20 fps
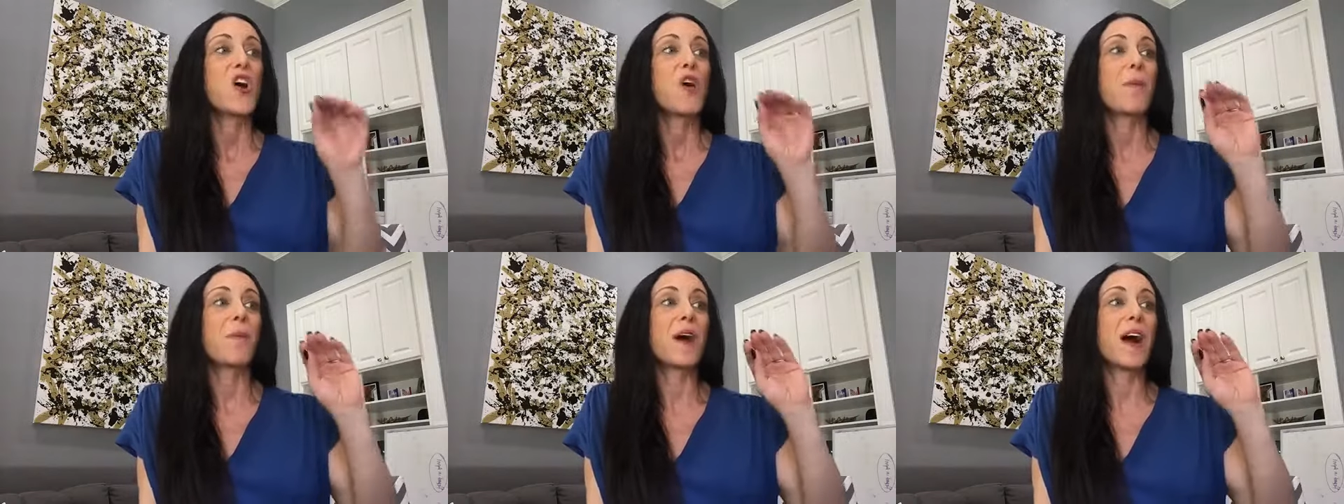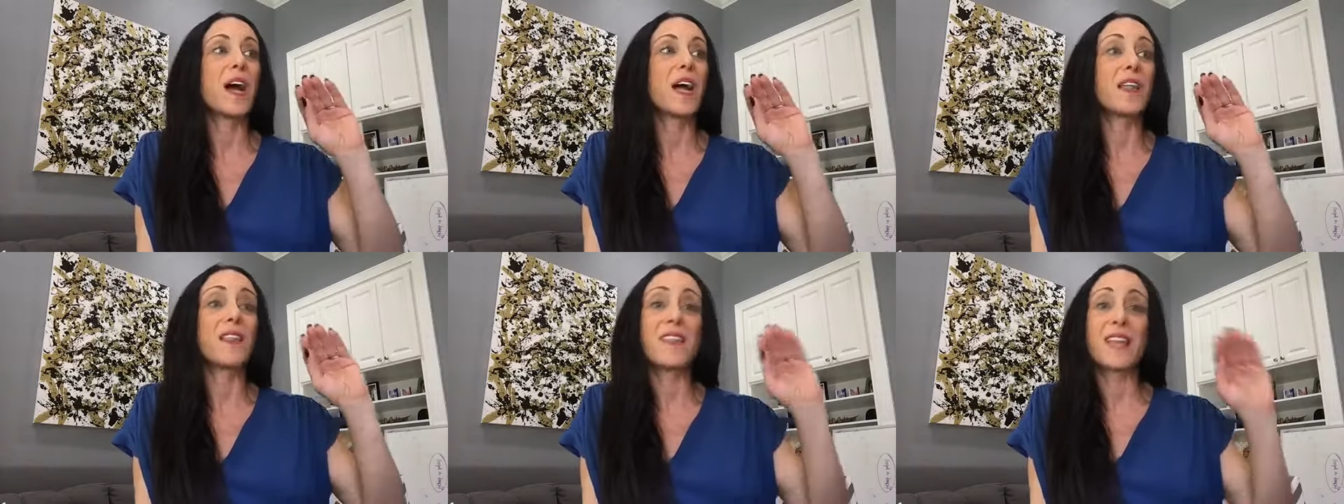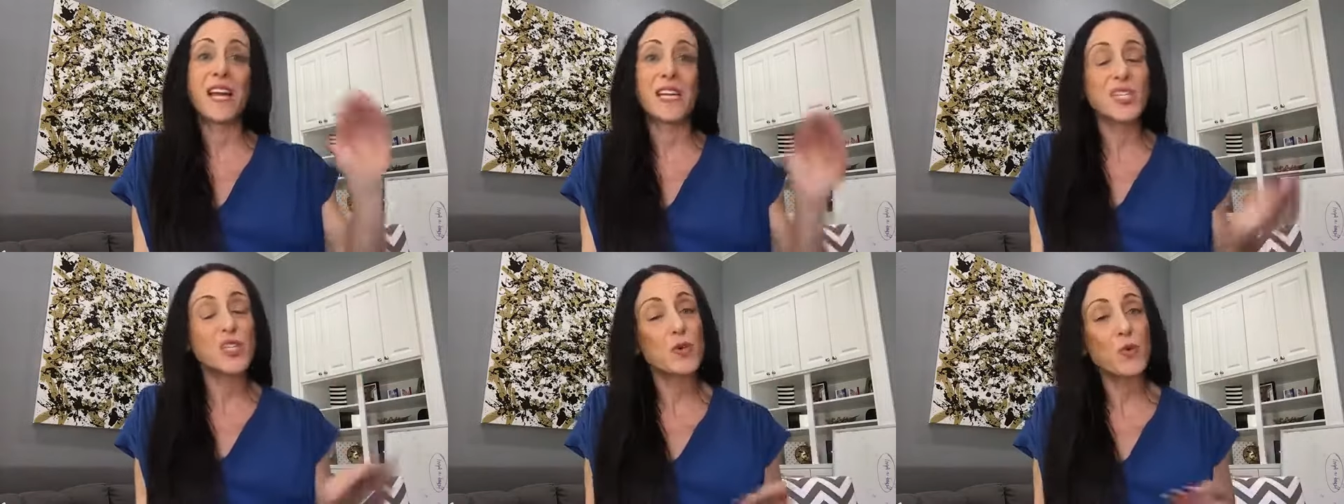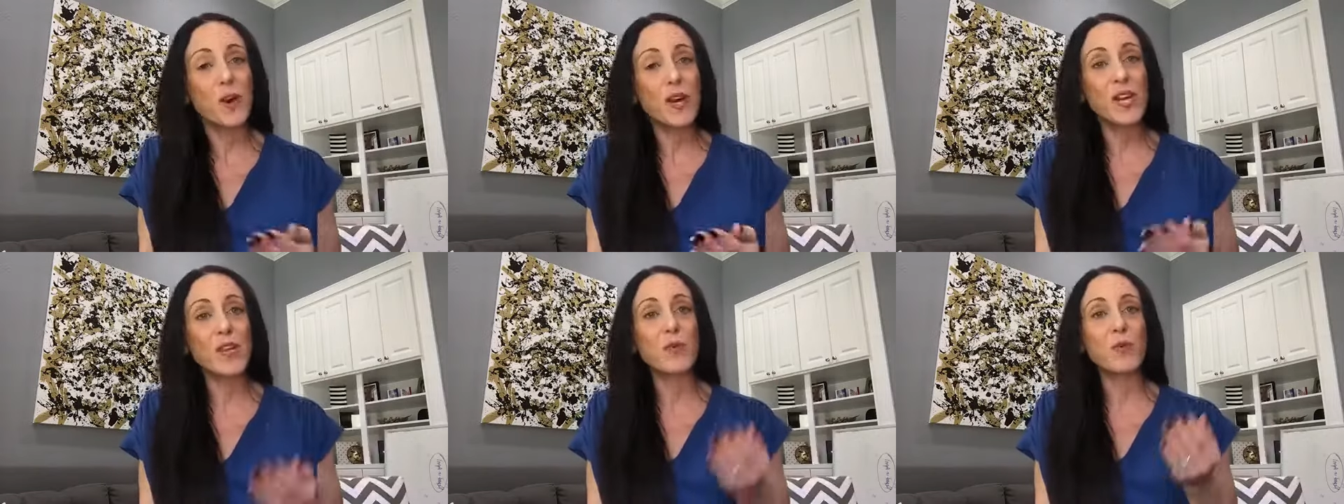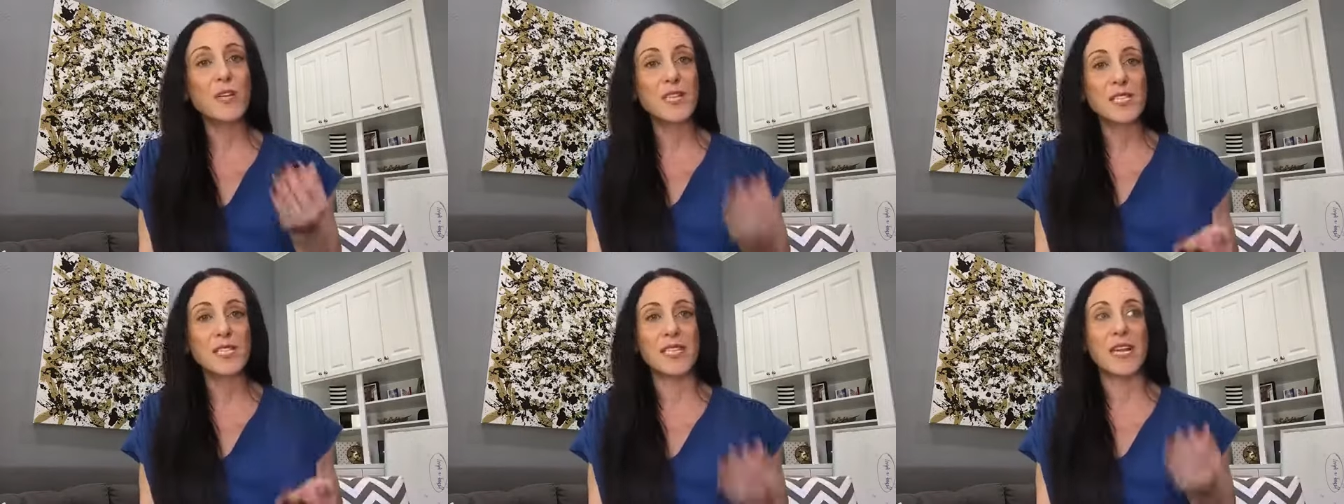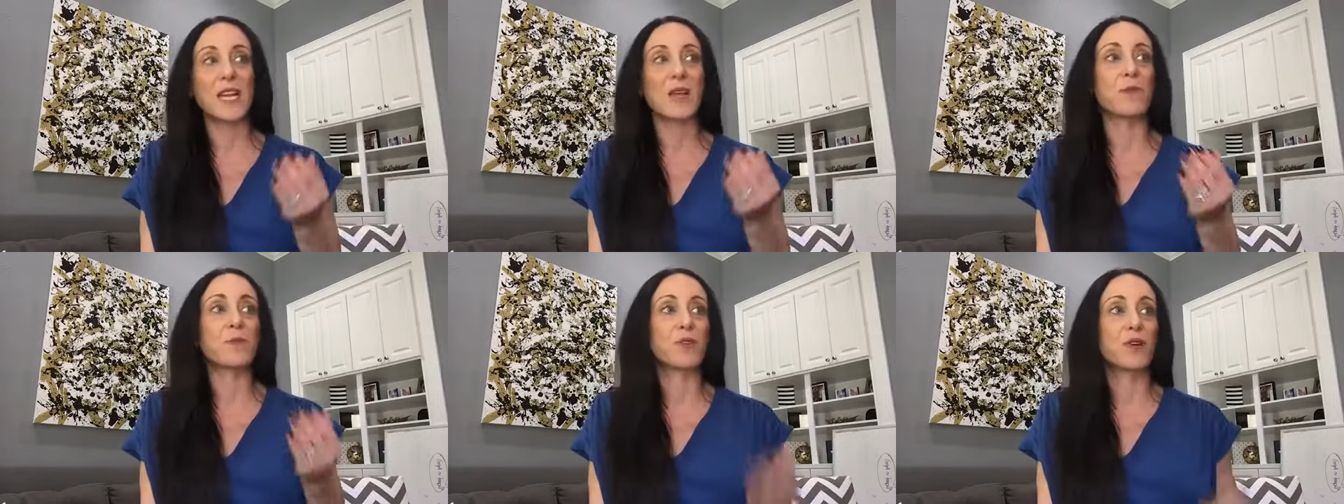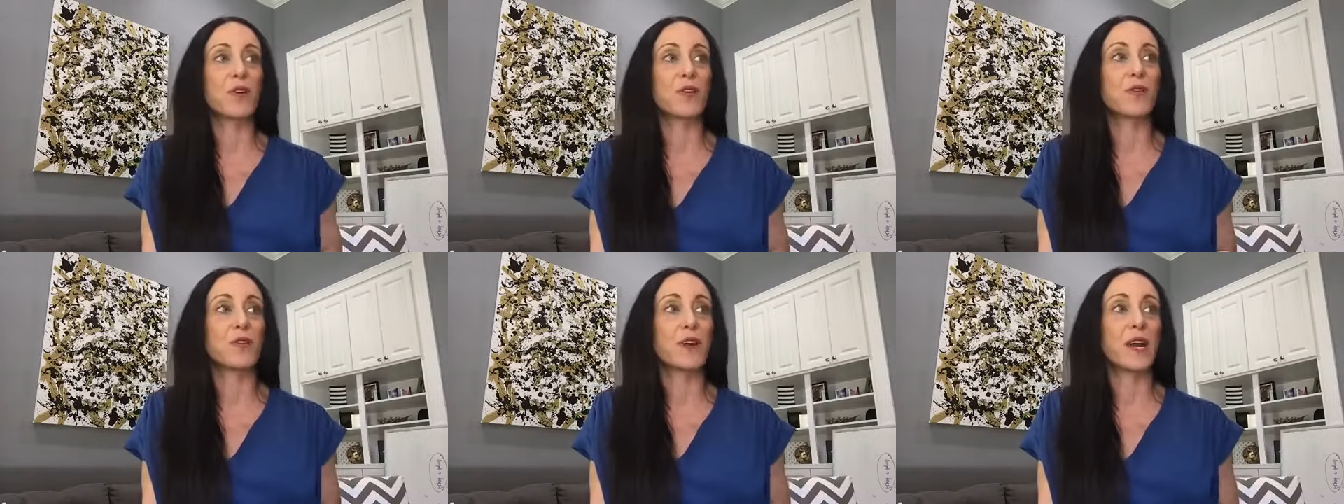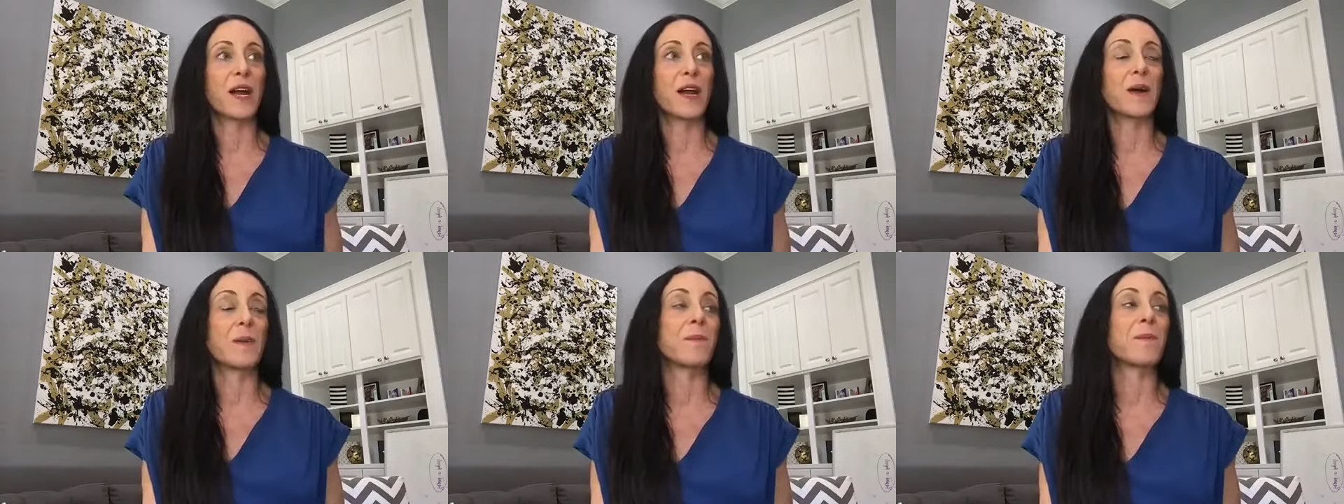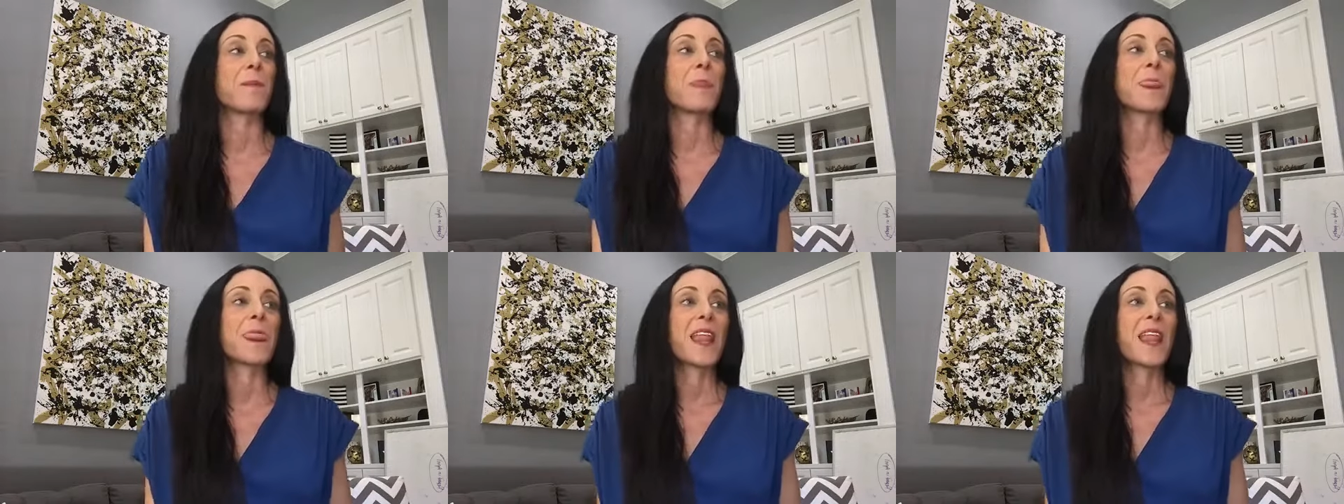But that 21-day program,